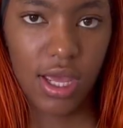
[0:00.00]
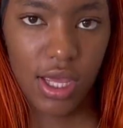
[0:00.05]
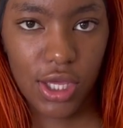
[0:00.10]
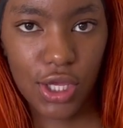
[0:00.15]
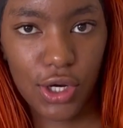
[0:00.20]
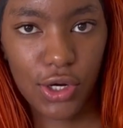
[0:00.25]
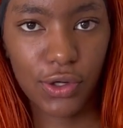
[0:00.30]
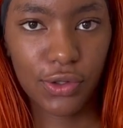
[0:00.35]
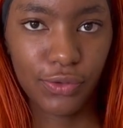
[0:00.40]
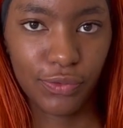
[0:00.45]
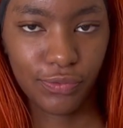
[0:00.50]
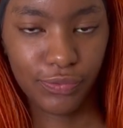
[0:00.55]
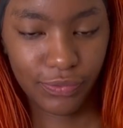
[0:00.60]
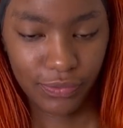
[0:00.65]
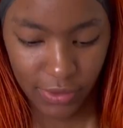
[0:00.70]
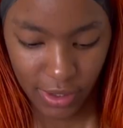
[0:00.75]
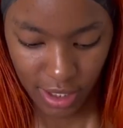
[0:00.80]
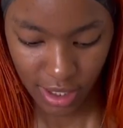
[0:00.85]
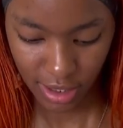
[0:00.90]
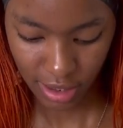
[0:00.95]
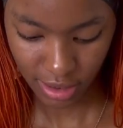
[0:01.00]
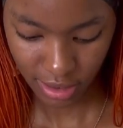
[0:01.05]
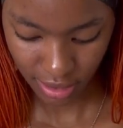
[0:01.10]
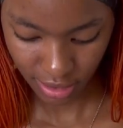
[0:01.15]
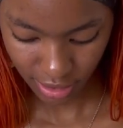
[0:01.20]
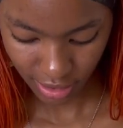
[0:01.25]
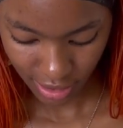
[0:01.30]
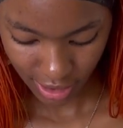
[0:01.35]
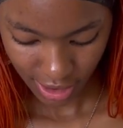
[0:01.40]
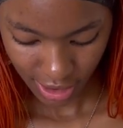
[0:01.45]
you know yeah
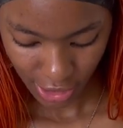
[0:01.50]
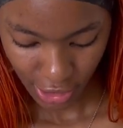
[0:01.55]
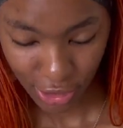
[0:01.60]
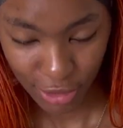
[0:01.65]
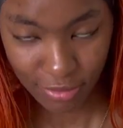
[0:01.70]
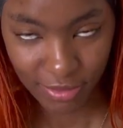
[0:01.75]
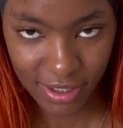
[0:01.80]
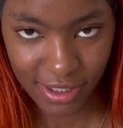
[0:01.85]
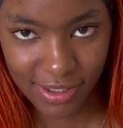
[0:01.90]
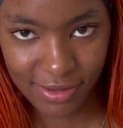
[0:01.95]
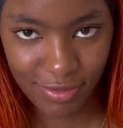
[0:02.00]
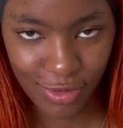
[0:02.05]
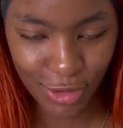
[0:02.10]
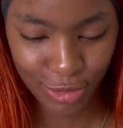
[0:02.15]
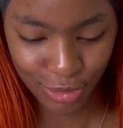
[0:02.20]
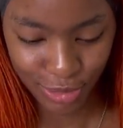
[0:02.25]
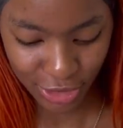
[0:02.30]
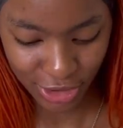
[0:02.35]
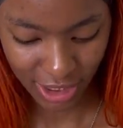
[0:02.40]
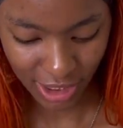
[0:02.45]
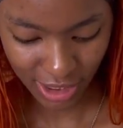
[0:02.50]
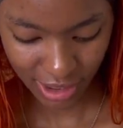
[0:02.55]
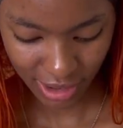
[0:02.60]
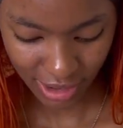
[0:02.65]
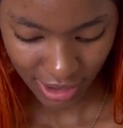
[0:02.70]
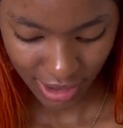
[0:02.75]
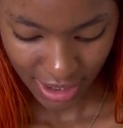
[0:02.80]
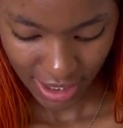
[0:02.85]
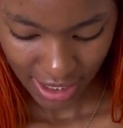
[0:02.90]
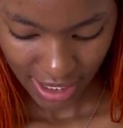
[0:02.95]
on my small body
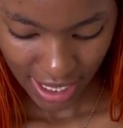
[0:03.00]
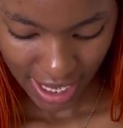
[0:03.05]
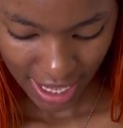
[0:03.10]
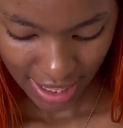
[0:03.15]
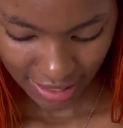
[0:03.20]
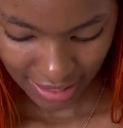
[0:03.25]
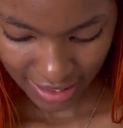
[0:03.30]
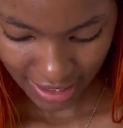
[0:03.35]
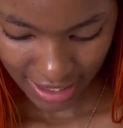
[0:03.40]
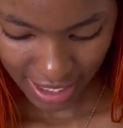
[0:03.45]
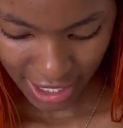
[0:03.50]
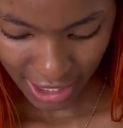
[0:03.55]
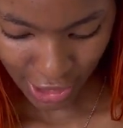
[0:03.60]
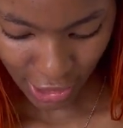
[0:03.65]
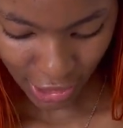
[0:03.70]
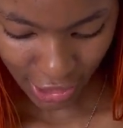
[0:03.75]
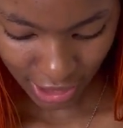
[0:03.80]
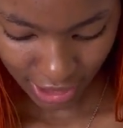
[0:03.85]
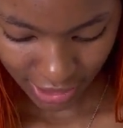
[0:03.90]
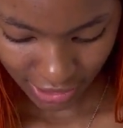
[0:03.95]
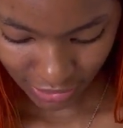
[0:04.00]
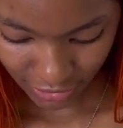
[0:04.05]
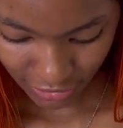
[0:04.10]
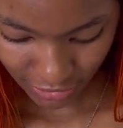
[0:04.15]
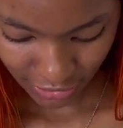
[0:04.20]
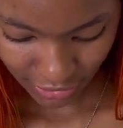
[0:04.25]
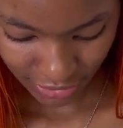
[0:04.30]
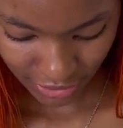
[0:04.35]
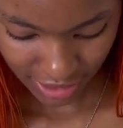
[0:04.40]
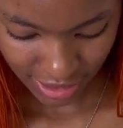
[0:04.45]
and then i got
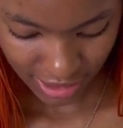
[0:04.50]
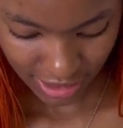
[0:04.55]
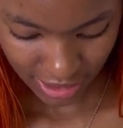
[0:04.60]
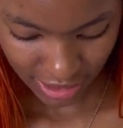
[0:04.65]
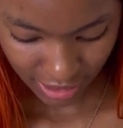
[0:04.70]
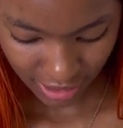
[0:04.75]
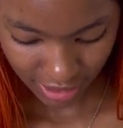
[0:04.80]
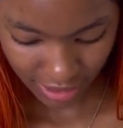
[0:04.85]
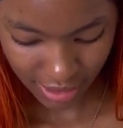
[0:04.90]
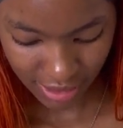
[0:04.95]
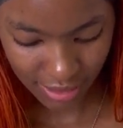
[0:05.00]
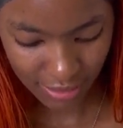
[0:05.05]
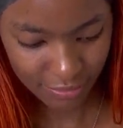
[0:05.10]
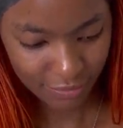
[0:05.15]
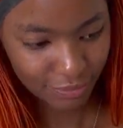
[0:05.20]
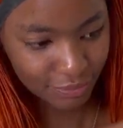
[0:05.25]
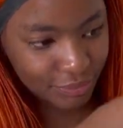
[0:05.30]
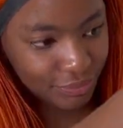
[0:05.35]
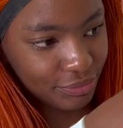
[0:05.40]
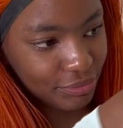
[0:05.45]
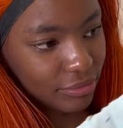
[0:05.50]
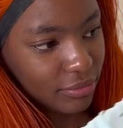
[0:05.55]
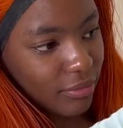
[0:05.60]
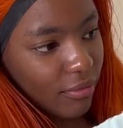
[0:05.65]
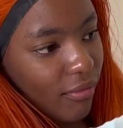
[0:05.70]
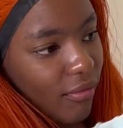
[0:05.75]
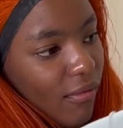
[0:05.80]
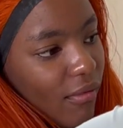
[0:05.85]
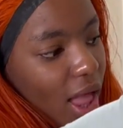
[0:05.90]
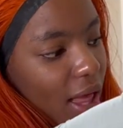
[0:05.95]
also this
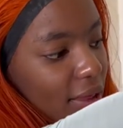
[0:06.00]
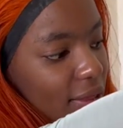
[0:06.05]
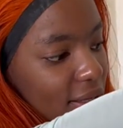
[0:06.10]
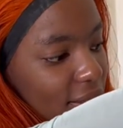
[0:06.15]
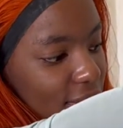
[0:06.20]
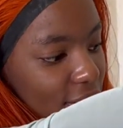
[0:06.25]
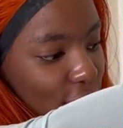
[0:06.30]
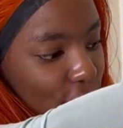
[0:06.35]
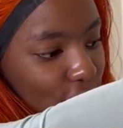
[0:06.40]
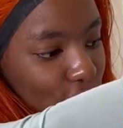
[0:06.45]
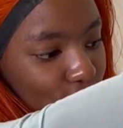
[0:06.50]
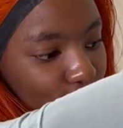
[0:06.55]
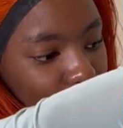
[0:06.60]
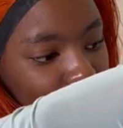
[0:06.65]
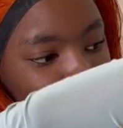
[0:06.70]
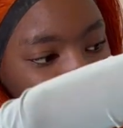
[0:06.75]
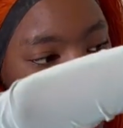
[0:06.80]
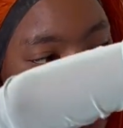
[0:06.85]
this cute